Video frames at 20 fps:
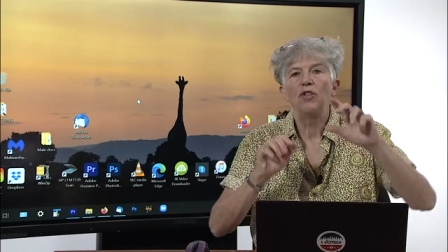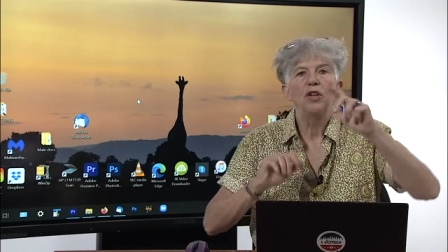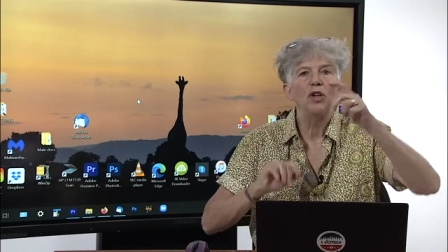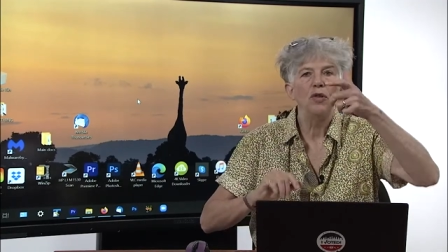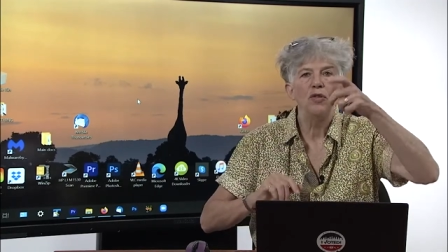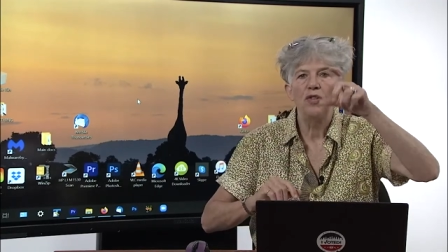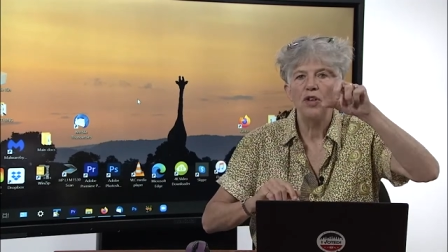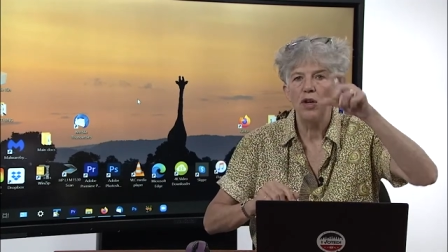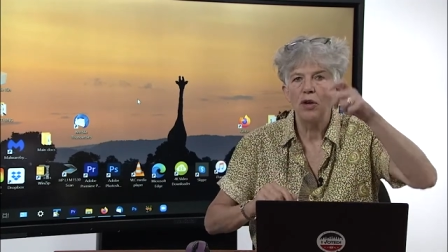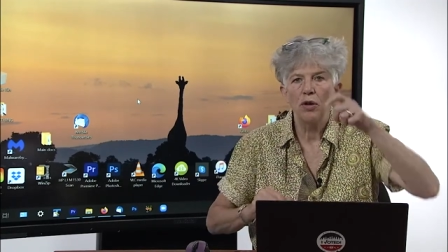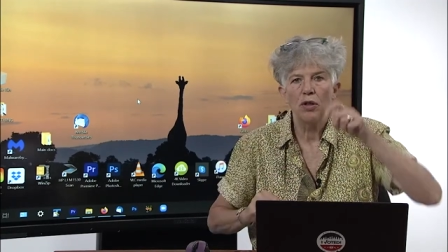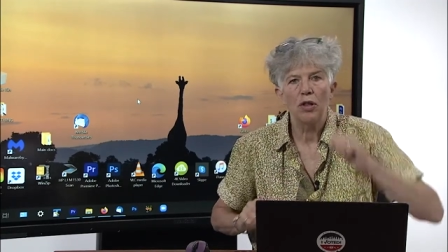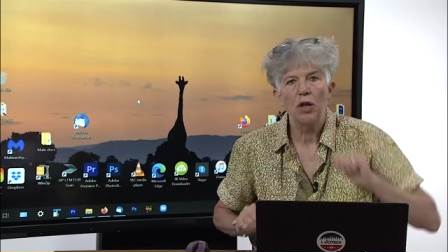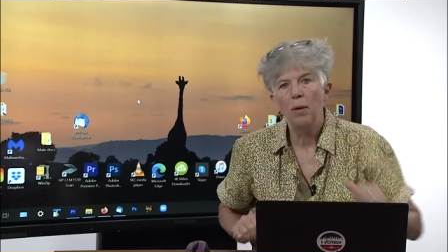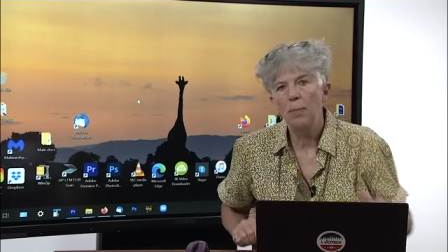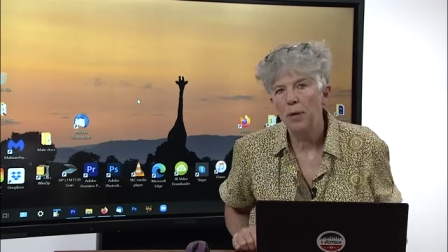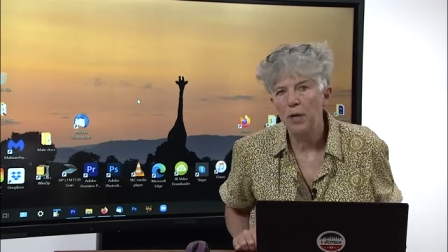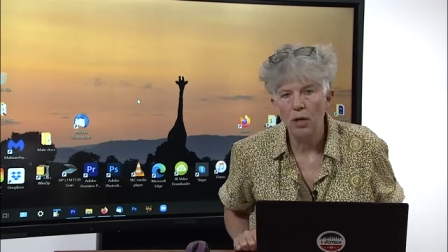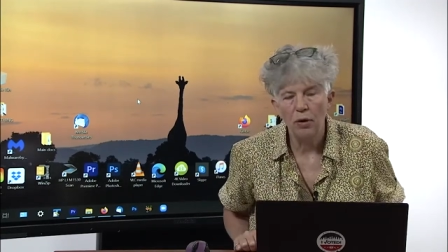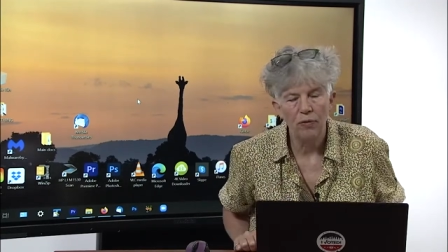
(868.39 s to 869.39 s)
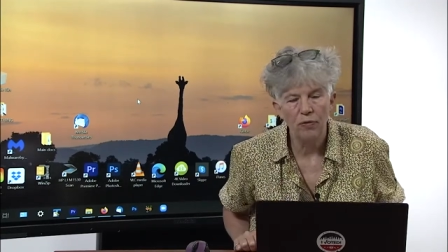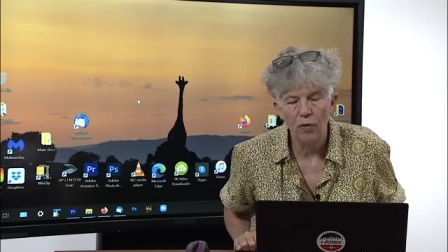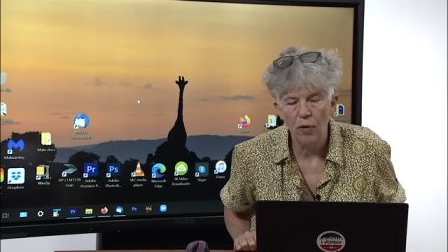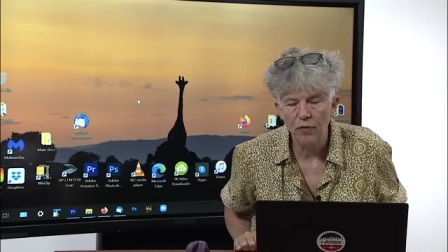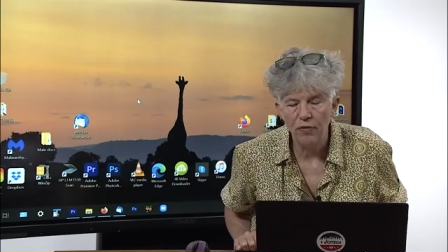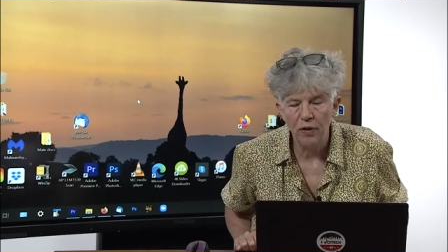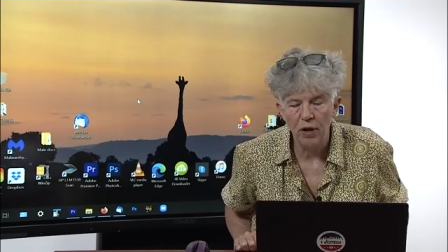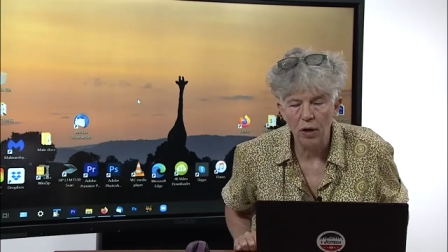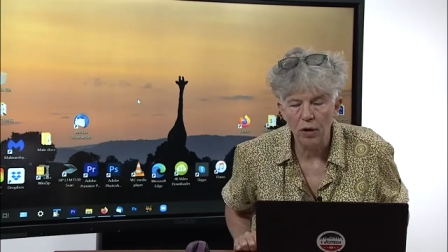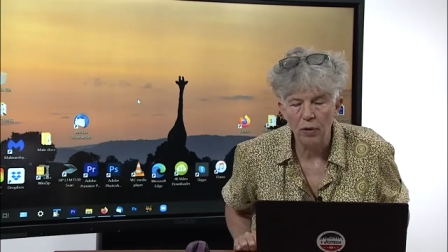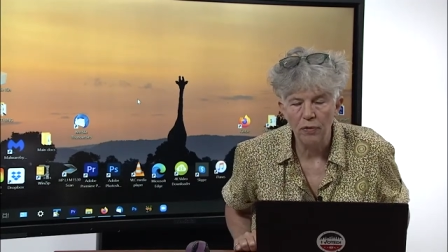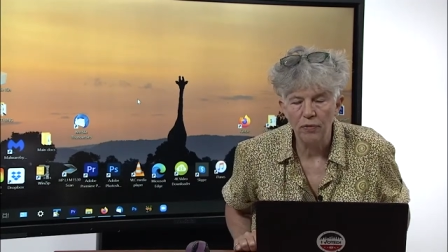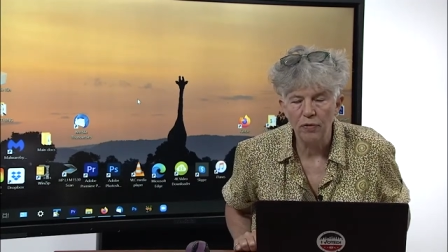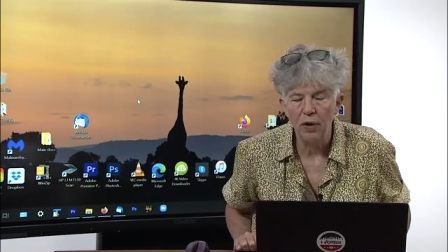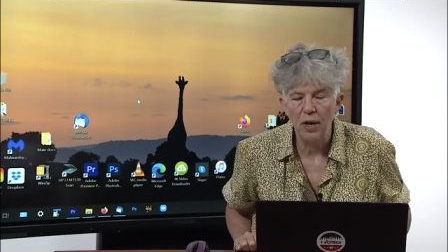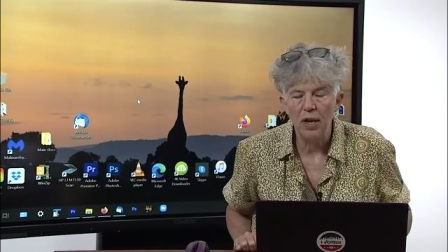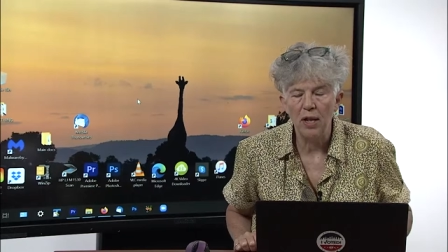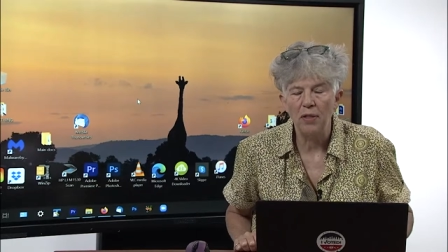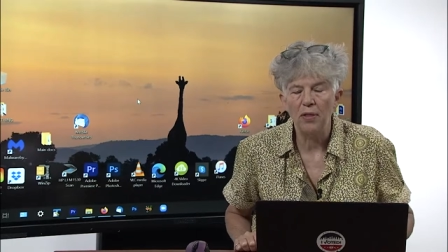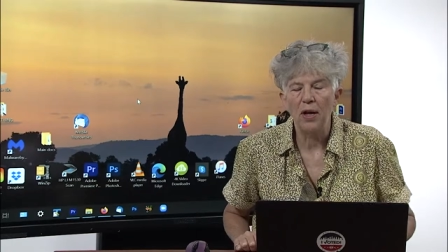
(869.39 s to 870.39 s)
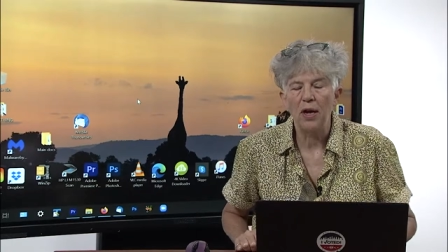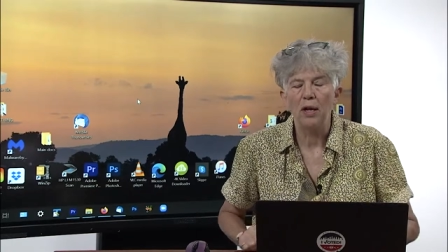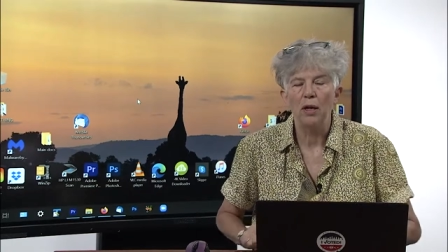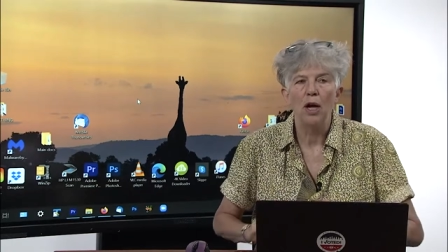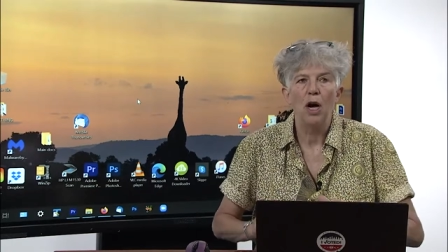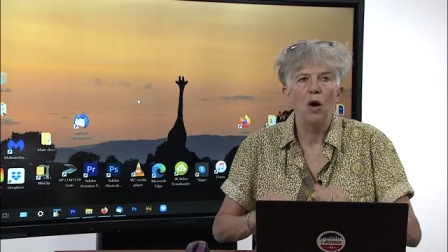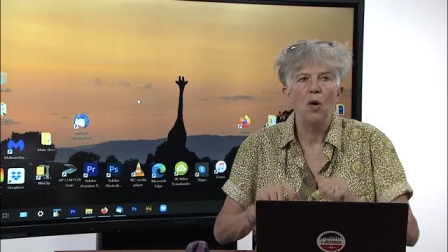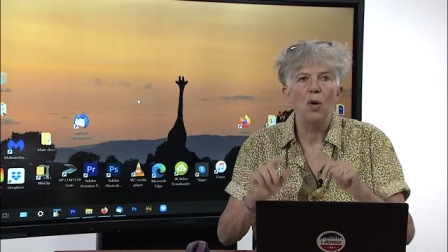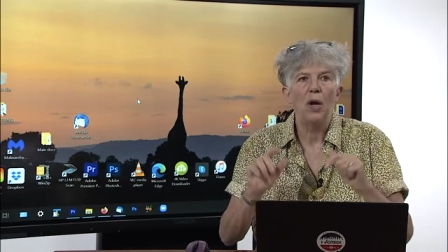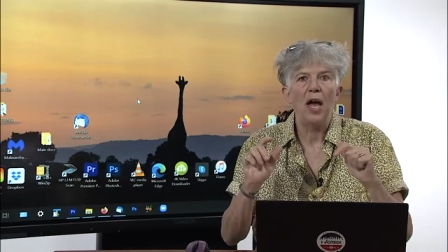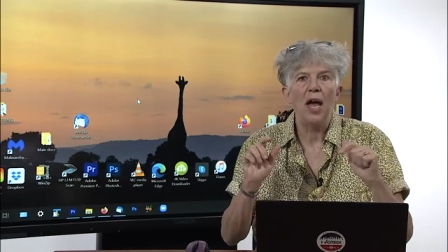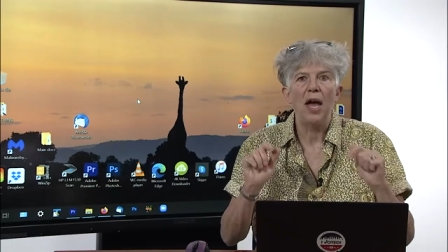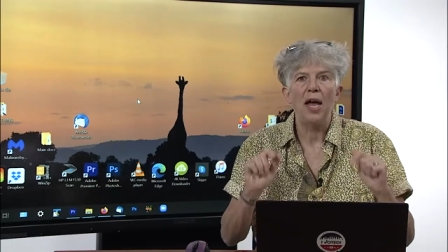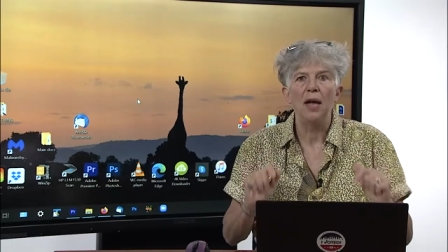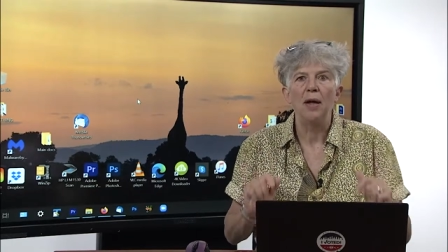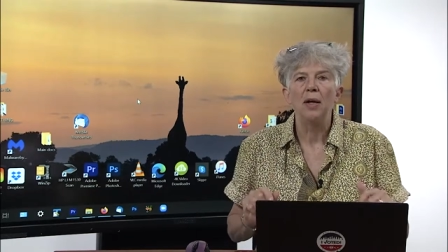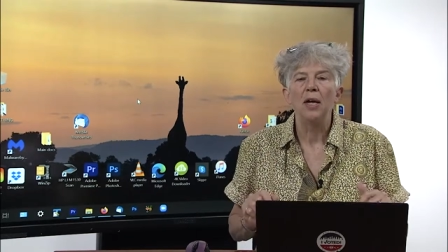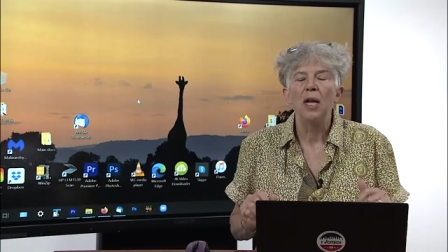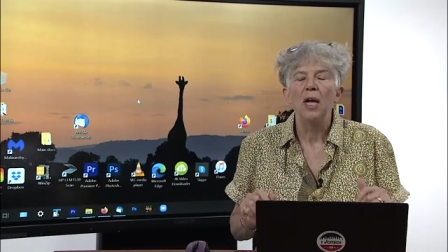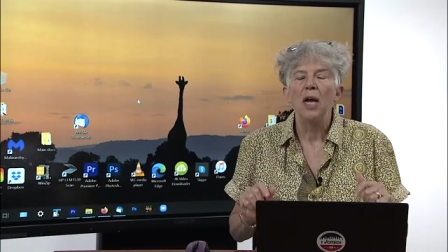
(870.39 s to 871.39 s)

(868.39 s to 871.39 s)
to using your thumb and your forefinger for anything. Okay.